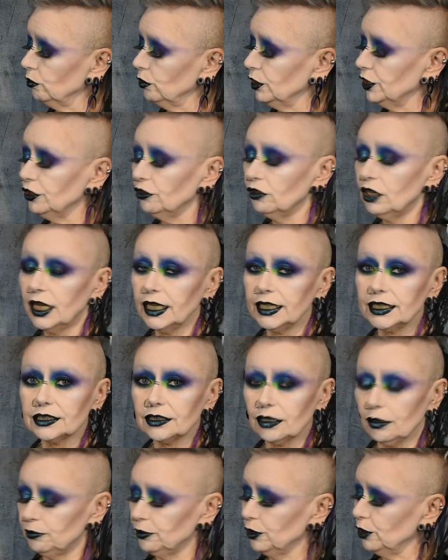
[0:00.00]
when you lace
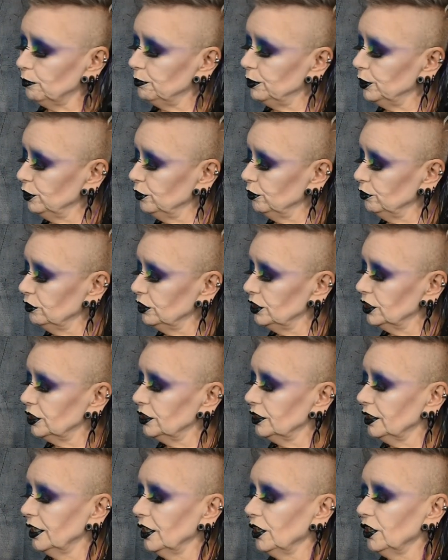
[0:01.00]
up your
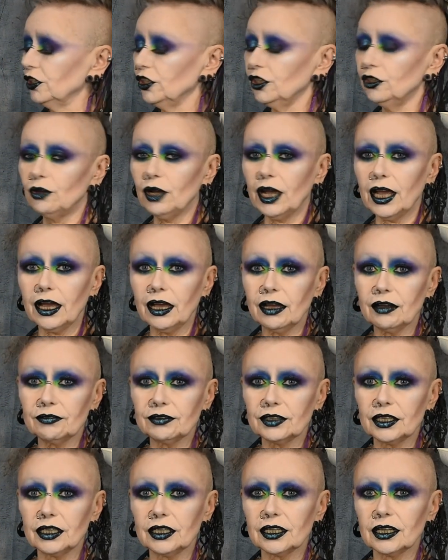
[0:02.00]
boots you
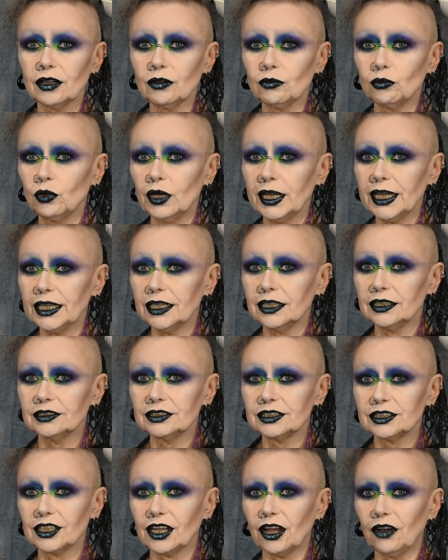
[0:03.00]
have little
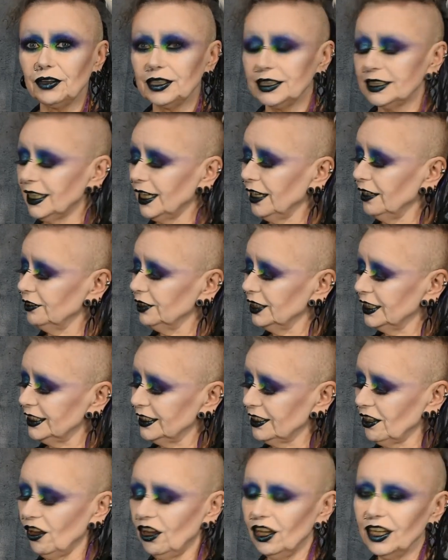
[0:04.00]
wings going down the
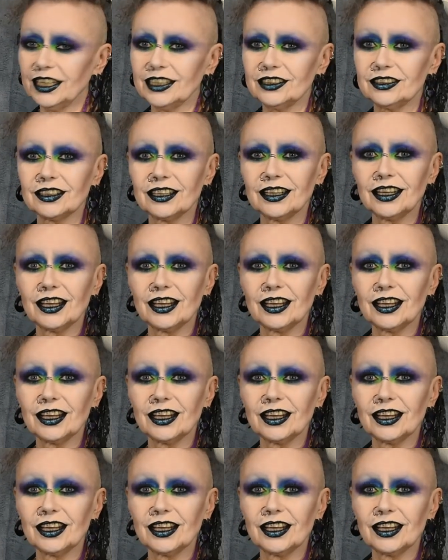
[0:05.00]
side.